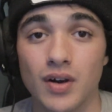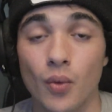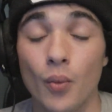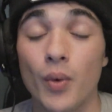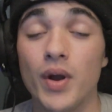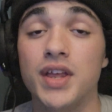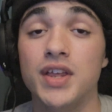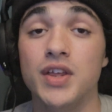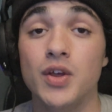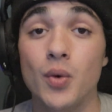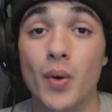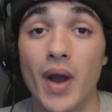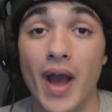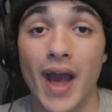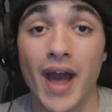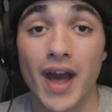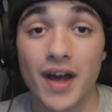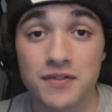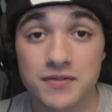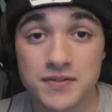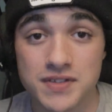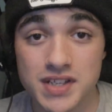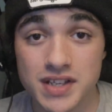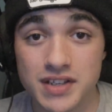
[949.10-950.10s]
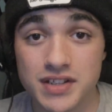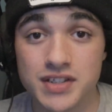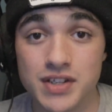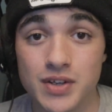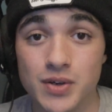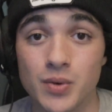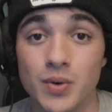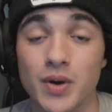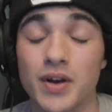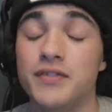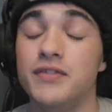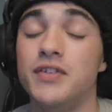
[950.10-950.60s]
what you have to
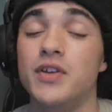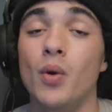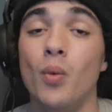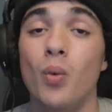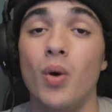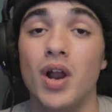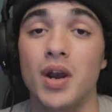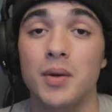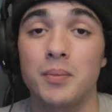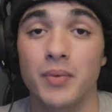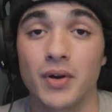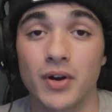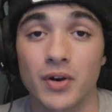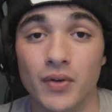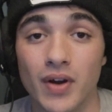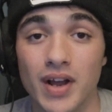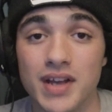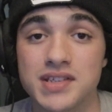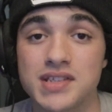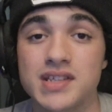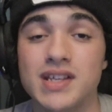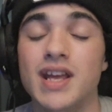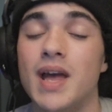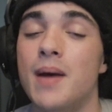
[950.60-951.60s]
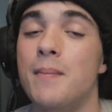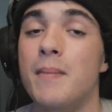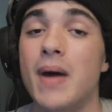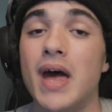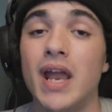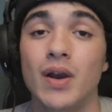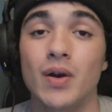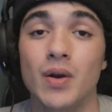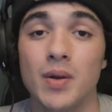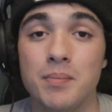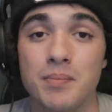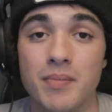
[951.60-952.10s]
do if you want to progress and get
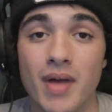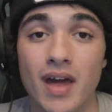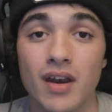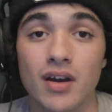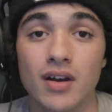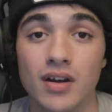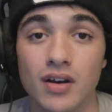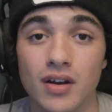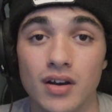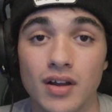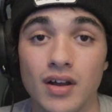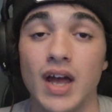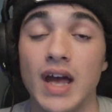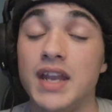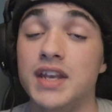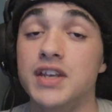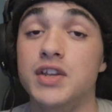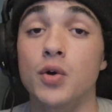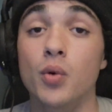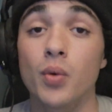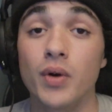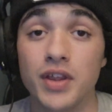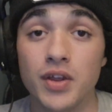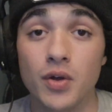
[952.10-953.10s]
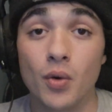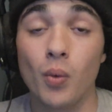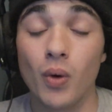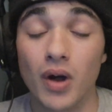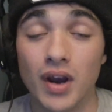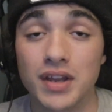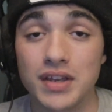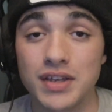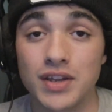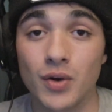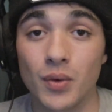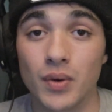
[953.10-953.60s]
better and better and do what you
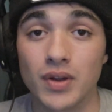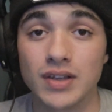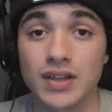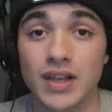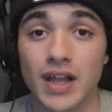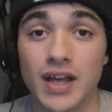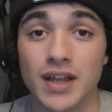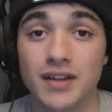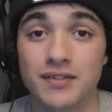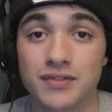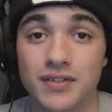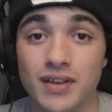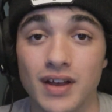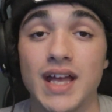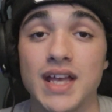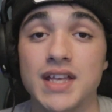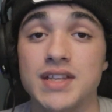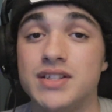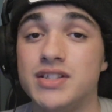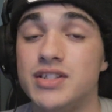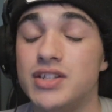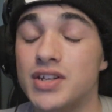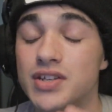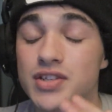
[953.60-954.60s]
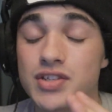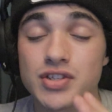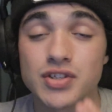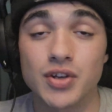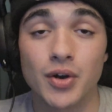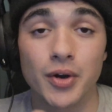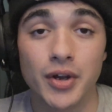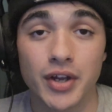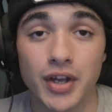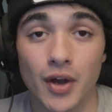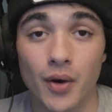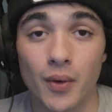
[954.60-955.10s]
want to do in life is just
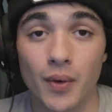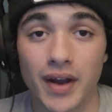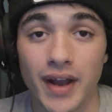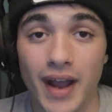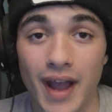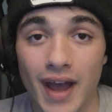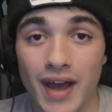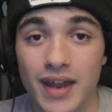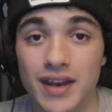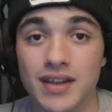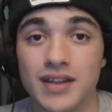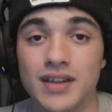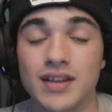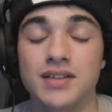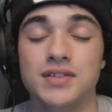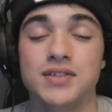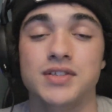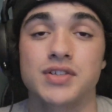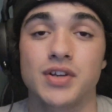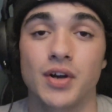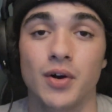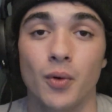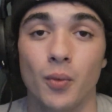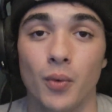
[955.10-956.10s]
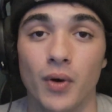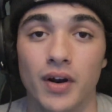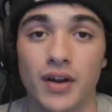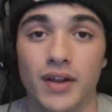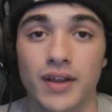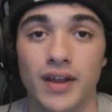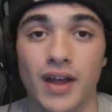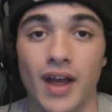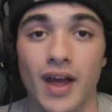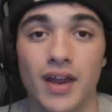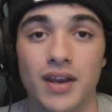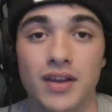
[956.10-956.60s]
start going at it, start
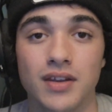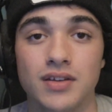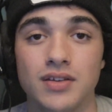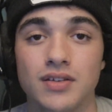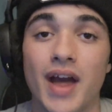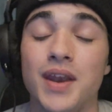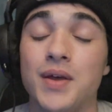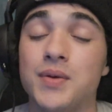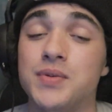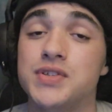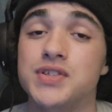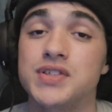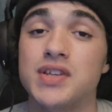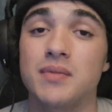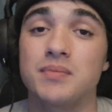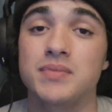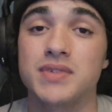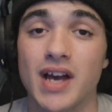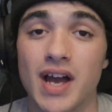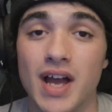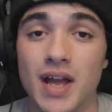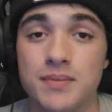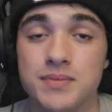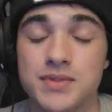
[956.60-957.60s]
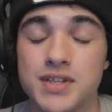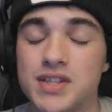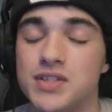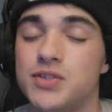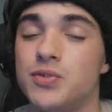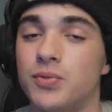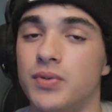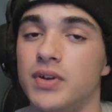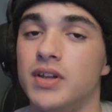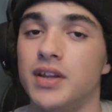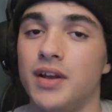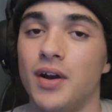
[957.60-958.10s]
working at it. I know sometimes
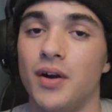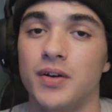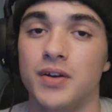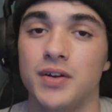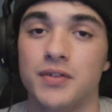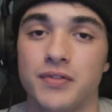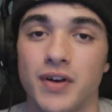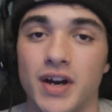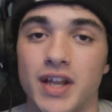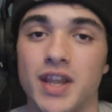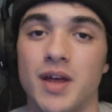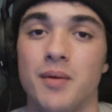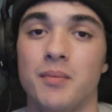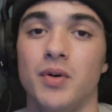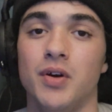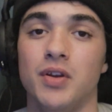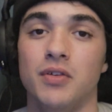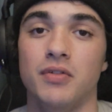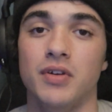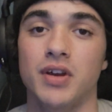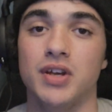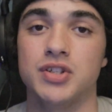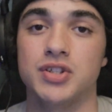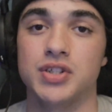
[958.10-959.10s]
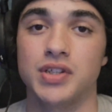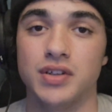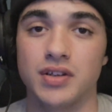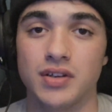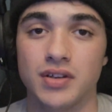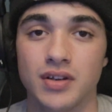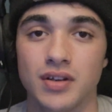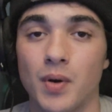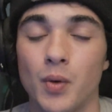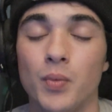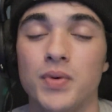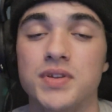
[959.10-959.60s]
it's really hard to find that motivation,
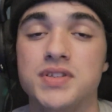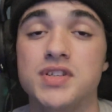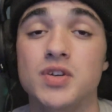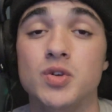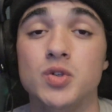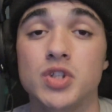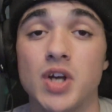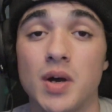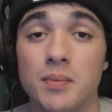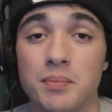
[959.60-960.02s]
but once you